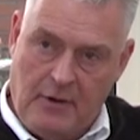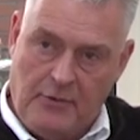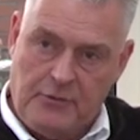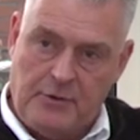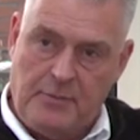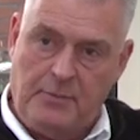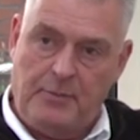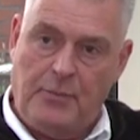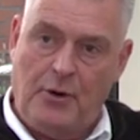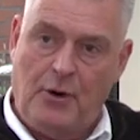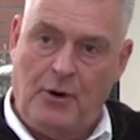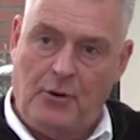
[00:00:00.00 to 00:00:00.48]
on
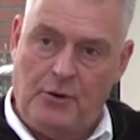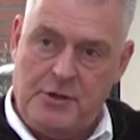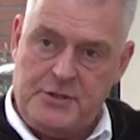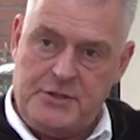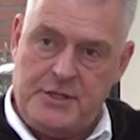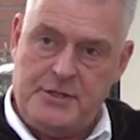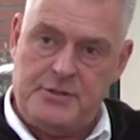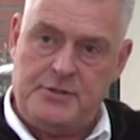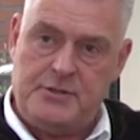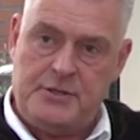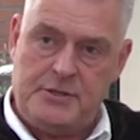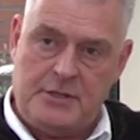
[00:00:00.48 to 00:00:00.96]
the
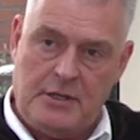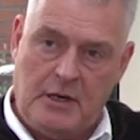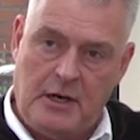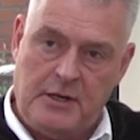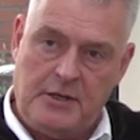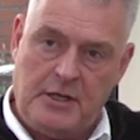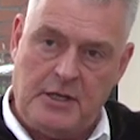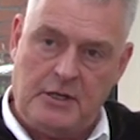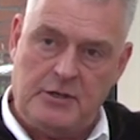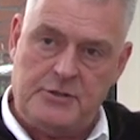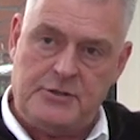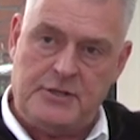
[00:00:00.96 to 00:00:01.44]
poorest in
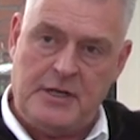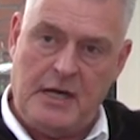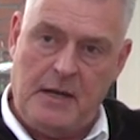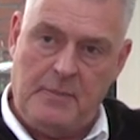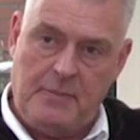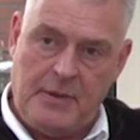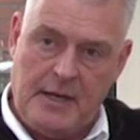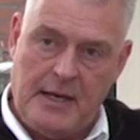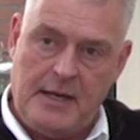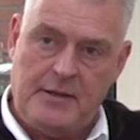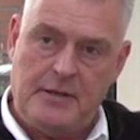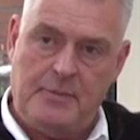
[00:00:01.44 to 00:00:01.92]
society because they're
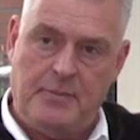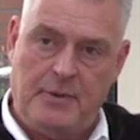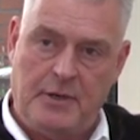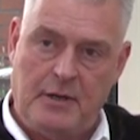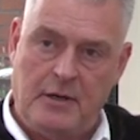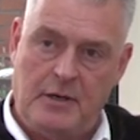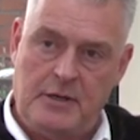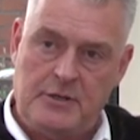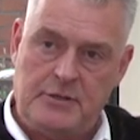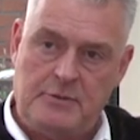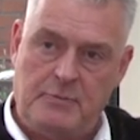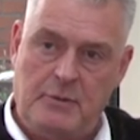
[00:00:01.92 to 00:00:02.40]
paying the
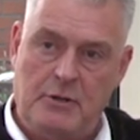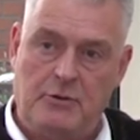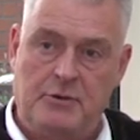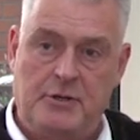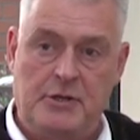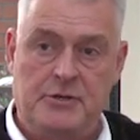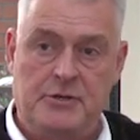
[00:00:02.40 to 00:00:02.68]
price. We look